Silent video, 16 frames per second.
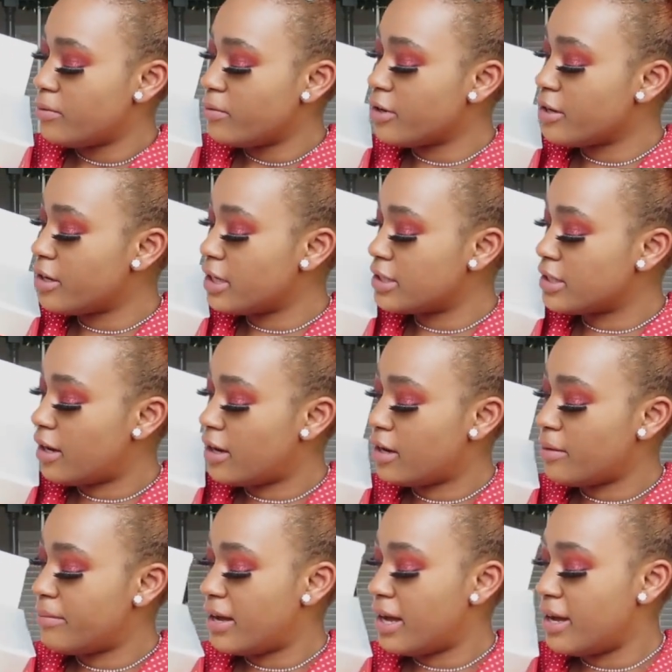We're gonna
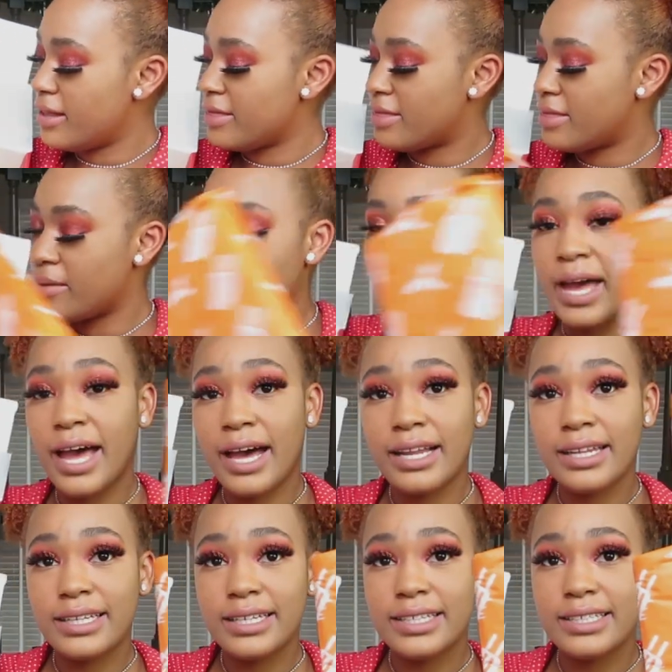talk about the
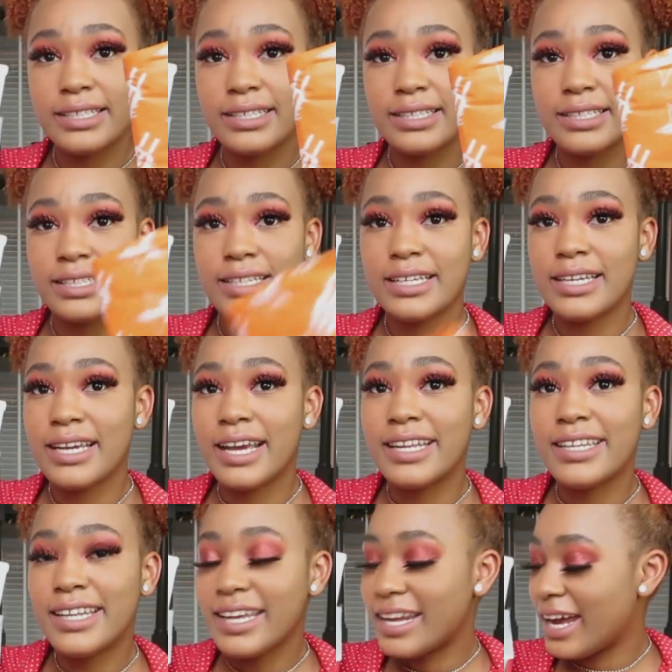palette
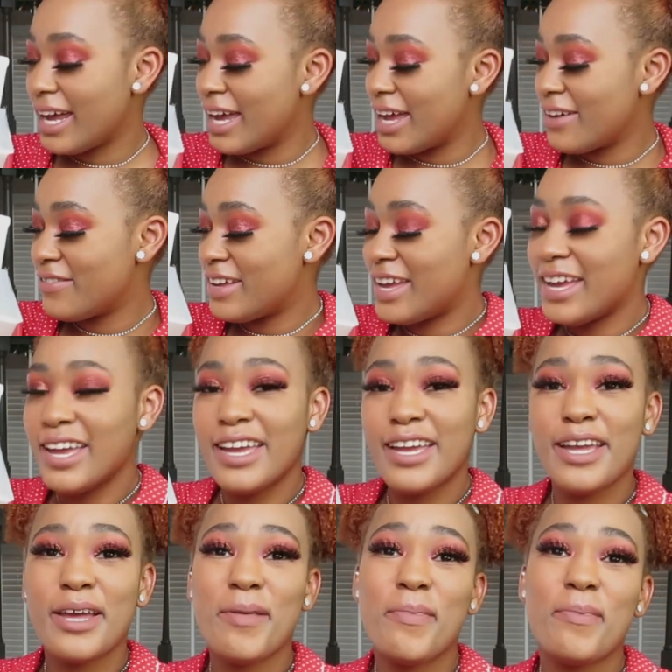and then I have
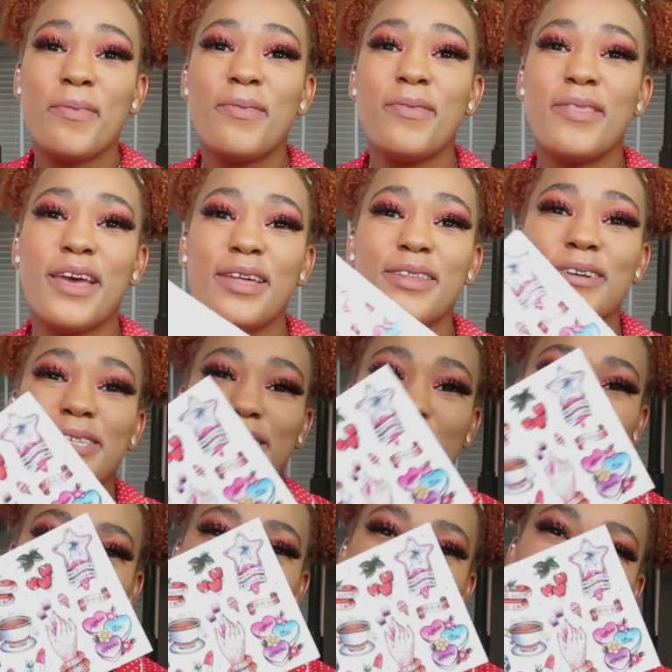a, another
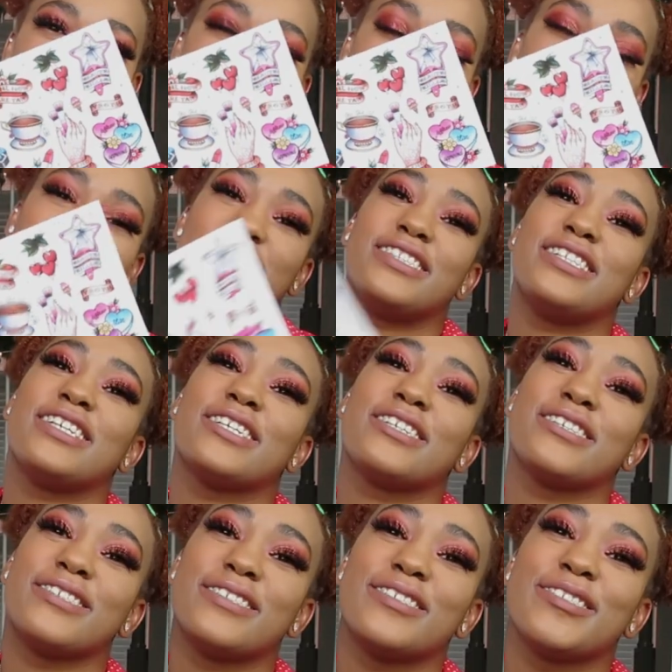set of
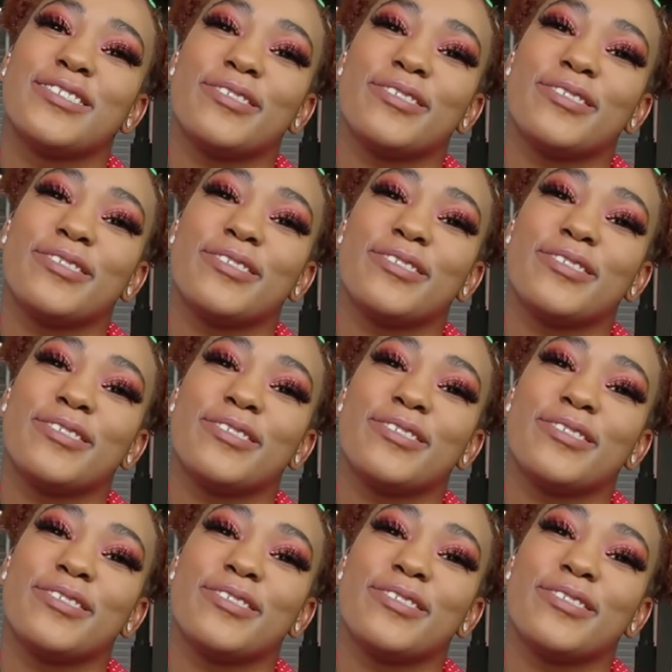stickers.